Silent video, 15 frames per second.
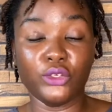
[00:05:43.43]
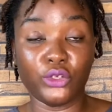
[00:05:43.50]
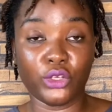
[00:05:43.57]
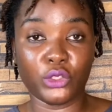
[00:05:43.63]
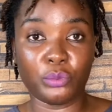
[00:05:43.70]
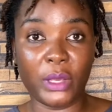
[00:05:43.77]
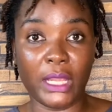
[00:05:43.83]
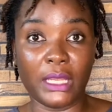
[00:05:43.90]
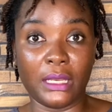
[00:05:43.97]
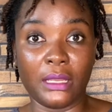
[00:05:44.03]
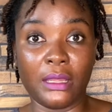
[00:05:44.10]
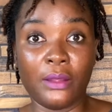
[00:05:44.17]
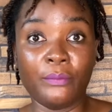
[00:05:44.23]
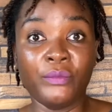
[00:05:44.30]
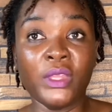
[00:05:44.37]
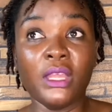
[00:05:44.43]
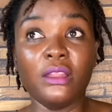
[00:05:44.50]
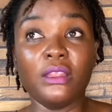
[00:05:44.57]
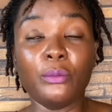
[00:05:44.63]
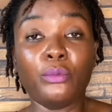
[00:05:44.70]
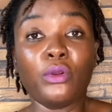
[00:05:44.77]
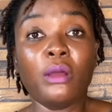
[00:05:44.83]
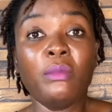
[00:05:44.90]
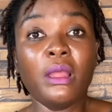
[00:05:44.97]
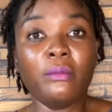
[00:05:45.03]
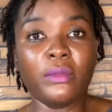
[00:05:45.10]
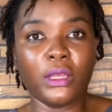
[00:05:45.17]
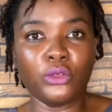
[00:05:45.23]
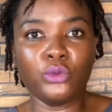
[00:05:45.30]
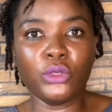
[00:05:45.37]
spine. The problem
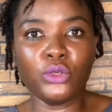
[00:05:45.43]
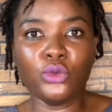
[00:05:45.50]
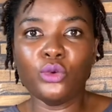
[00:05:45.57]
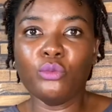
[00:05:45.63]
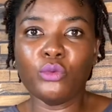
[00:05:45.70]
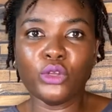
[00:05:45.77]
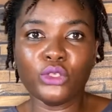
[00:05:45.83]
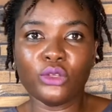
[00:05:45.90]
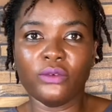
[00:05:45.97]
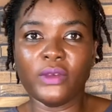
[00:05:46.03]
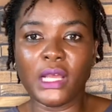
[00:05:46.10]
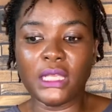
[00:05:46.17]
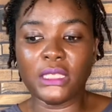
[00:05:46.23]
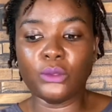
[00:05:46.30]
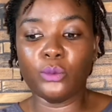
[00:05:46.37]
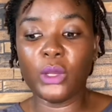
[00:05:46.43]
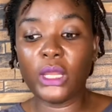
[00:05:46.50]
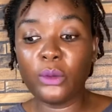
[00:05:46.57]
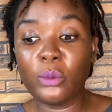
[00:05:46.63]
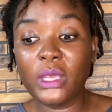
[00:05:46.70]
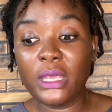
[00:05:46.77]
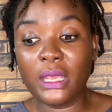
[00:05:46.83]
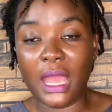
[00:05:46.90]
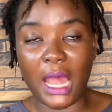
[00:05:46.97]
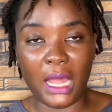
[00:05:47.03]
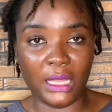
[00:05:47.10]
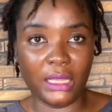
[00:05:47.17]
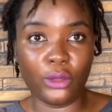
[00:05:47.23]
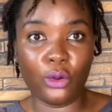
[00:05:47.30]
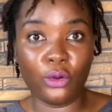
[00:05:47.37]
that we do, most of us, when we are at
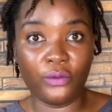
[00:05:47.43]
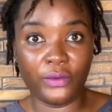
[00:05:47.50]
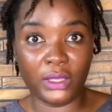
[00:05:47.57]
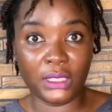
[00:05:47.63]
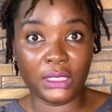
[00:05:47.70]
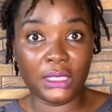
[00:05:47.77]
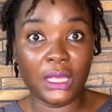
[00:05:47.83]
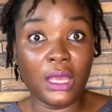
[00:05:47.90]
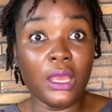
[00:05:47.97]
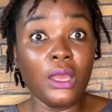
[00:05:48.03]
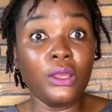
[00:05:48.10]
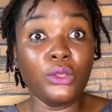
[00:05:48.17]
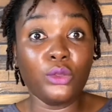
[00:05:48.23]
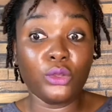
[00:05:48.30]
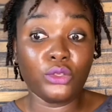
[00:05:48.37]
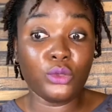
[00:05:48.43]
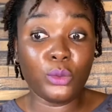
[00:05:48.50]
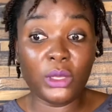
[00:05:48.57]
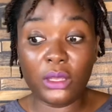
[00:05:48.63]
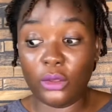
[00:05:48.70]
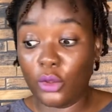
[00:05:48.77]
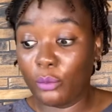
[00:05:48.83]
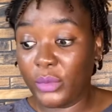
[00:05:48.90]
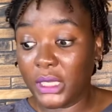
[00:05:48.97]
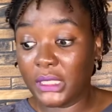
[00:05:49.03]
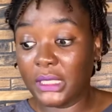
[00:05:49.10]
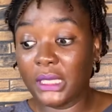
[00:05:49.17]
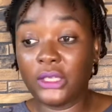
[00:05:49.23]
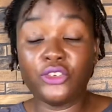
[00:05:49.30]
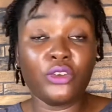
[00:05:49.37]
the office, you're
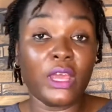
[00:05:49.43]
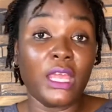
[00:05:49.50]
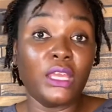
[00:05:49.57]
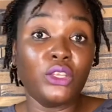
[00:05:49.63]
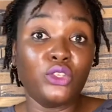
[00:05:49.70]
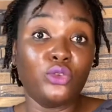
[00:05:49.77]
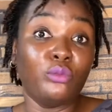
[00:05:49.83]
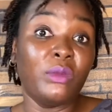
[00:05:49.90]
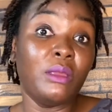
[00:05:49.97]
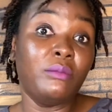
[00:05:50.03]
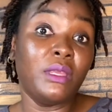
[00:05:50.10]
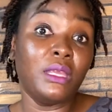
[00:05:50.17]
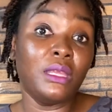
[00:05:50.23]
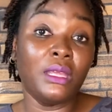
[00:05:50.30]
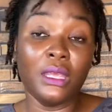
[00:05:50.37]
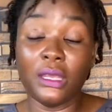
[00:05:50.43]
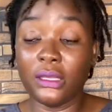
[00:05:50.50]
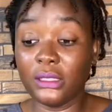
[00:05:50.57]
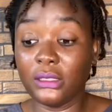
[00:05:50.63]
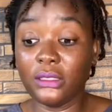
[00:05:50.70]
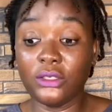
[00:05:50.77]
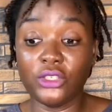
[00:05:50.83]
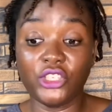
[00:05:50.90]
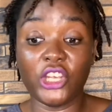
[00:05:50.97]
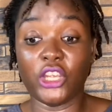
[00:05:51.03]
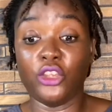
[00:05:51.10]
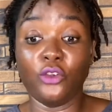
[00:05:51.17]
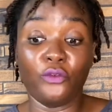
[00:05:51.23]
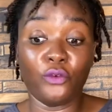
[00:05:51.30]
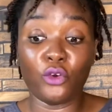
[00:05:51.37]
busy trying to maybe check
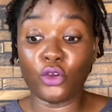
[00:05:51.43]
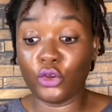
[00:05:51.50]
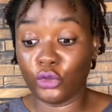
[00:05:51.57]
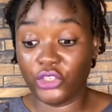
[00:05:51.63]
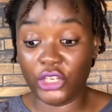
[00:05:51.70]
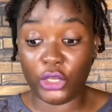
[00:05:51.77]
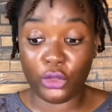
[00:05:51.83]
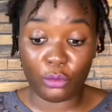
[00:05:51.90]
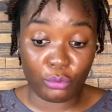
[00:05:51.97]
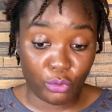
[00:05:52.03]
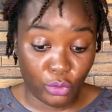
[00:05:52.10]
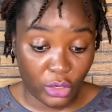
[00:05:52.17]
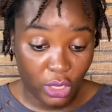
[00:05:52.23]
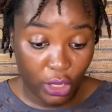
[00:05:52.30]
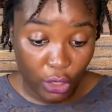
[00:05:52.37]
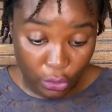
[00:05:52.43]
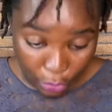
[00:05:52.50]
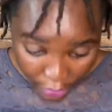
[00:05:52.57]
your phone or check your book. You're